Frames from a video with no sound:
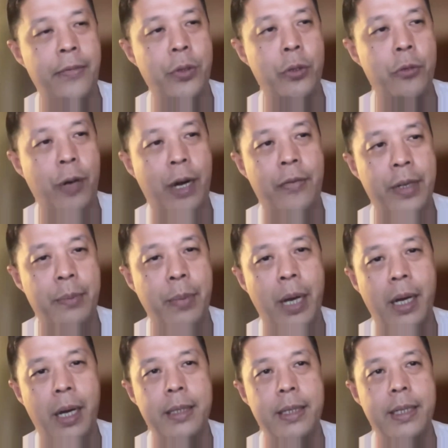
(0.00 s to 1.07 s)
ethnographic
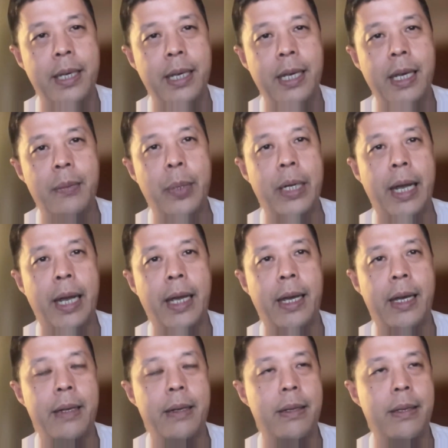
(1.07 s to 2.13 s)
part.
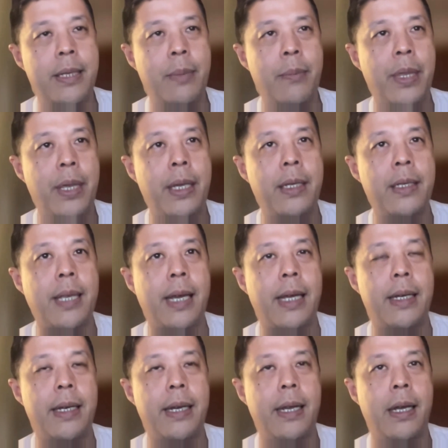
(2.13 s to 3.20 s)
But some things
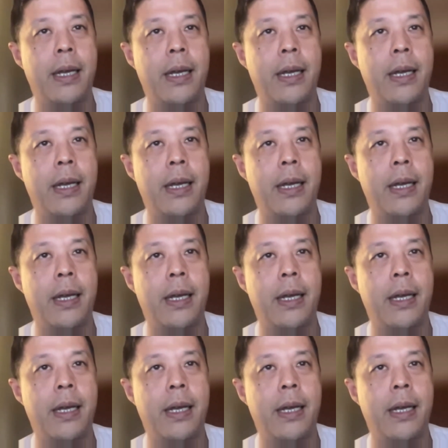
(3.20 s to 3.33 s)
that